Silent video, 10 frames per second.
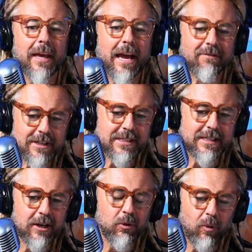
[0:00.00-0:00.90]
Every
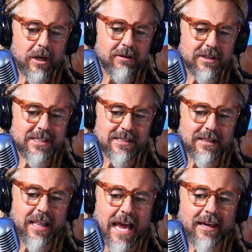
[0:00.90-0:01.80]
single one of us is
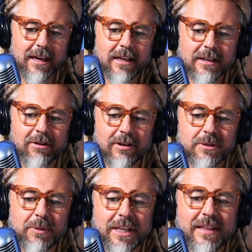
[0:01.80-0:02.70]
lacking
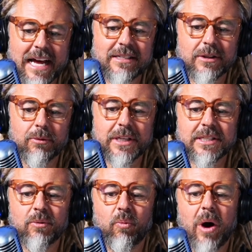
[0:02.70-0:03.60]
encouragement. And that's the
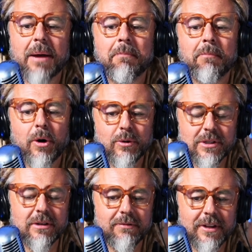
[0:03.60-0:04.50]
reason why
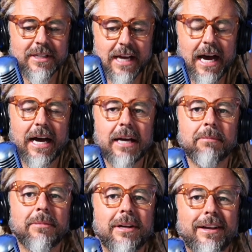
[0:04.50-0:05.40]
most of the
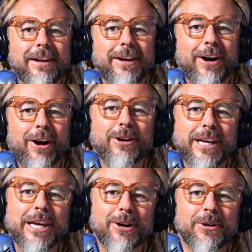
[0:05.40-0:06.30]
time our
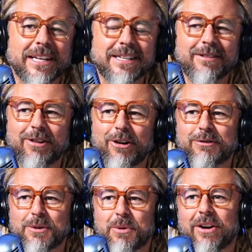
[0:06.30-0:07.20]
ego gets
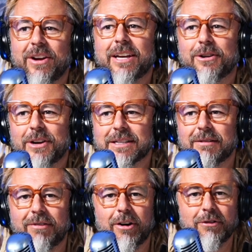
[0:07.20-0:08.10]
involved. And when our ego gets
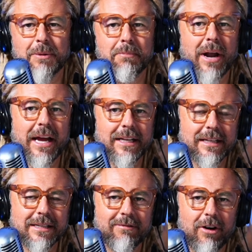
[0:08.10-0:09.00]
involved, then pride
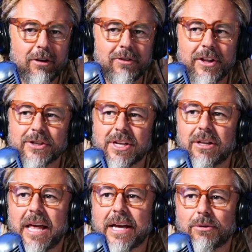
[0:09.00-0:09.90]
gets involved, and then there's
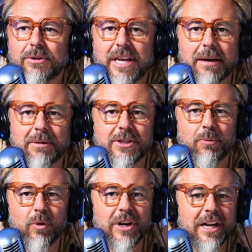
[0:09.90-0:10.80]
collateral damage.
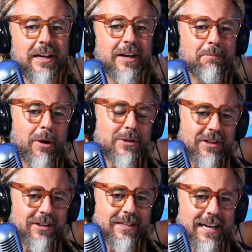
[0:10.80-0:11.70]
And when most
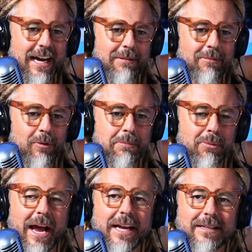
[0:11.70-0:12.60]
of the time when
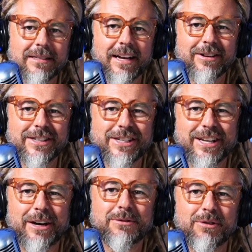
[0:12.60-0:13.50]
pride is there, it
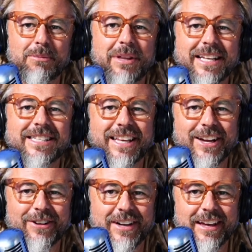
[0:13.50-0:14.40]
just comes from the
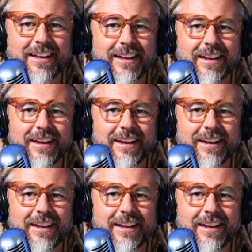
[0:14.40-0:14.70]
insecurity.